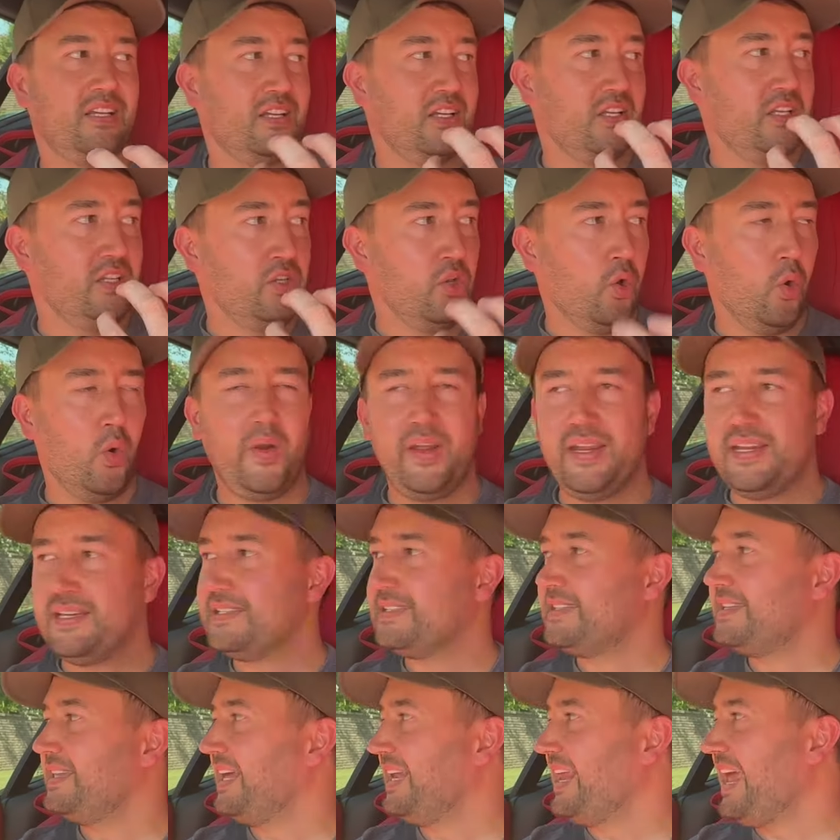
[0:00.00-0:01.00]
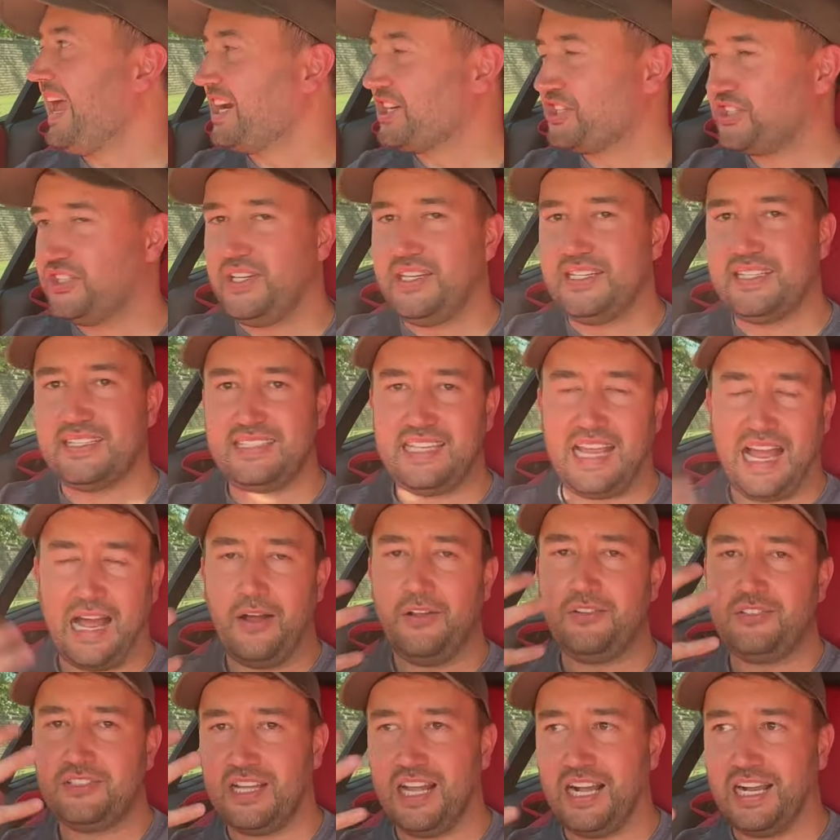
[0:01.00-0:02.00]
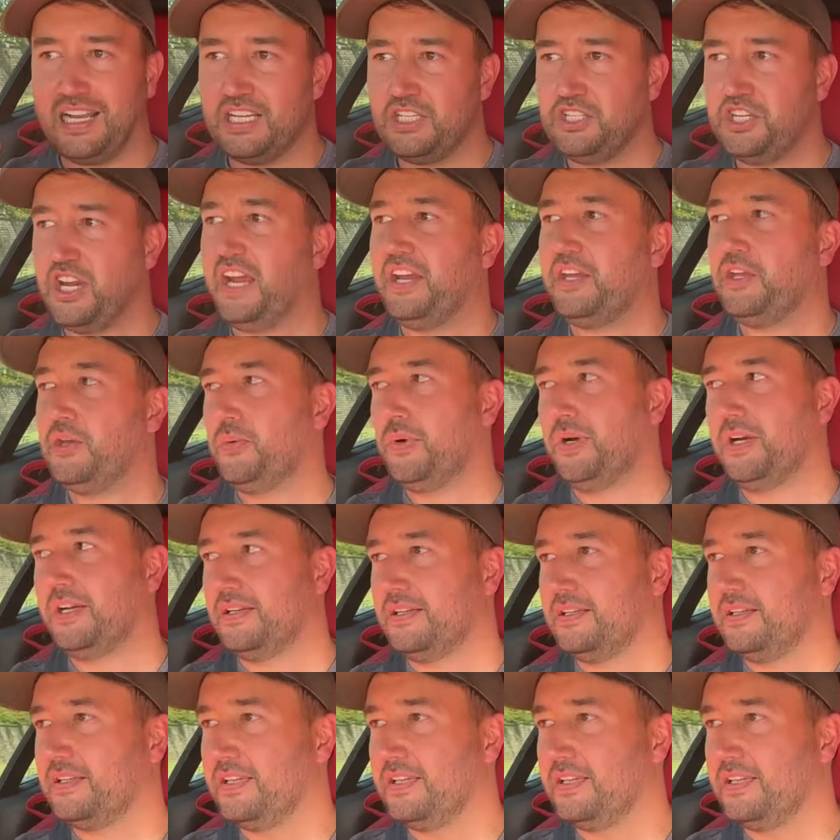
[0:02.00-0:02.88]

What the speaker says: noise that actually sounds like a Jaguar.